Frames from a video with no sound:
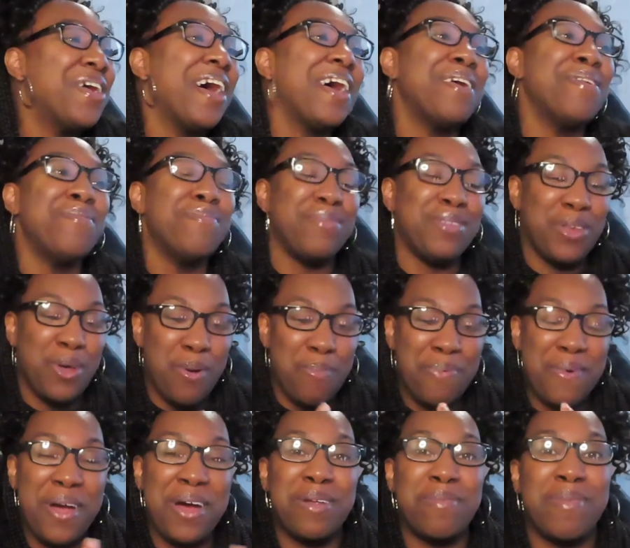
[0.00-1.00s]
I'm so
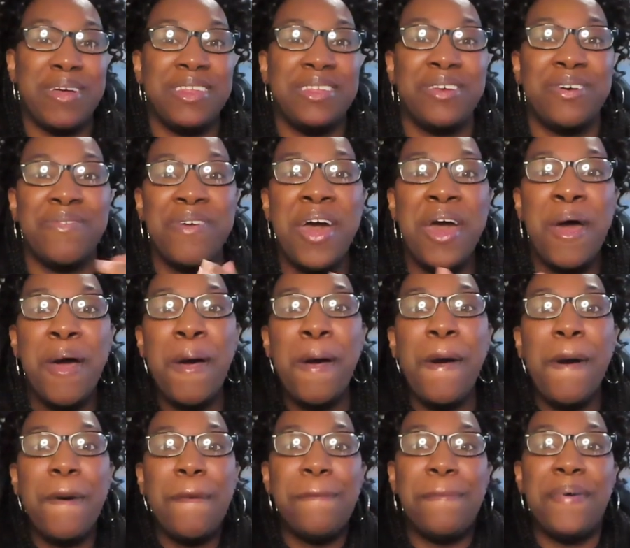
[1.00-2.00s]
proud of myself.
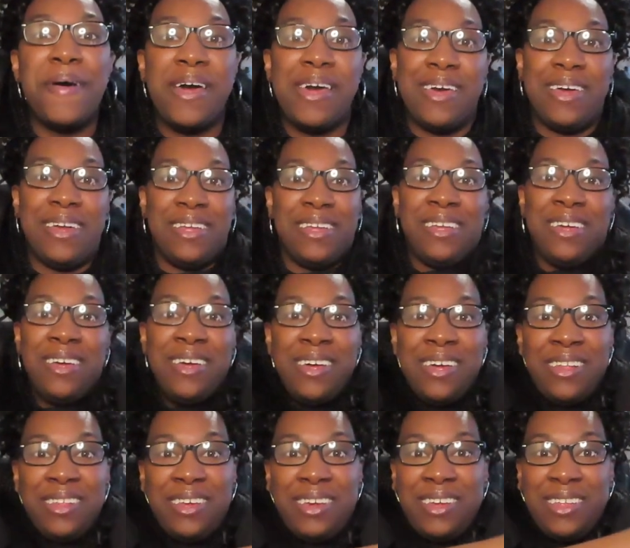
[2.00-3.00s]
But
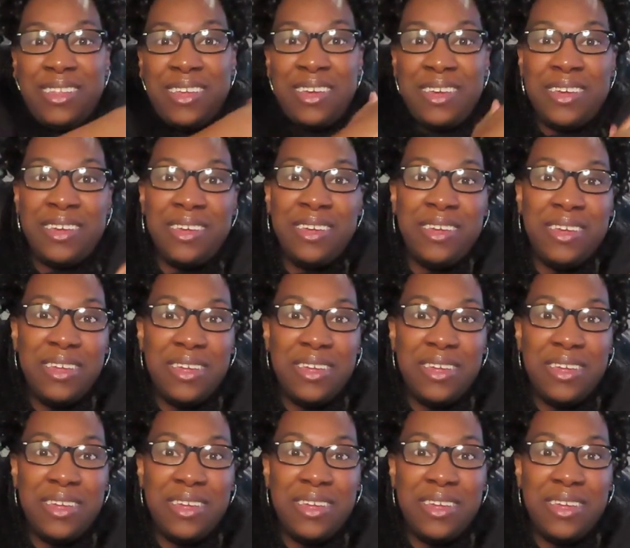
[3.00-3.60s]
look at that.